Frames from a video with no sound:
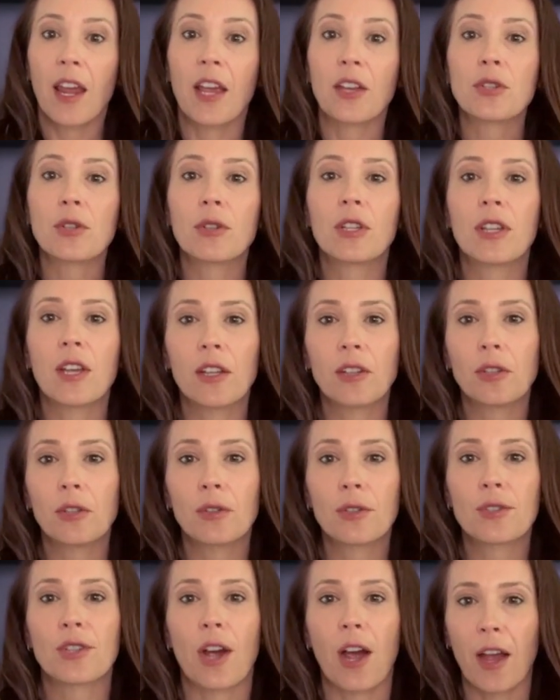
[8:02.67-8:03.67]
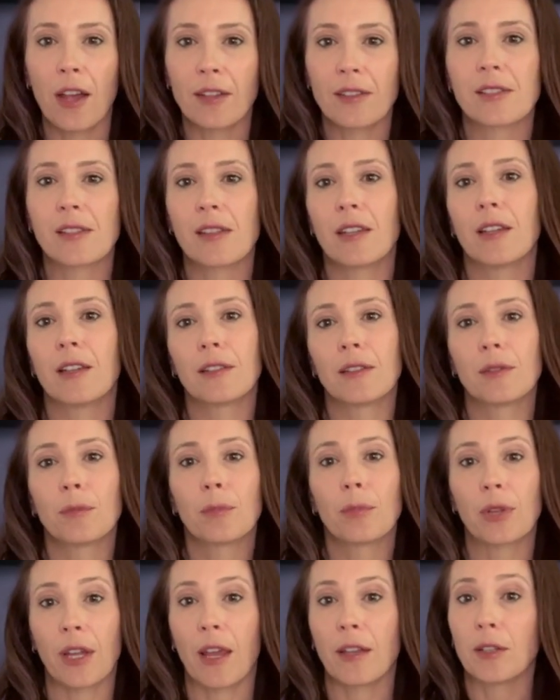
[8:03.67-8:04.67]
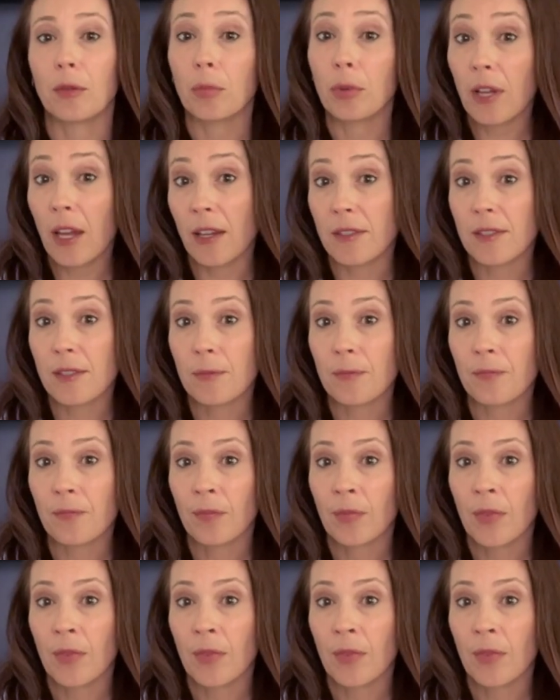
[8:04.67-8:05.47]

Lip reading: and to get your child's legal plan in place.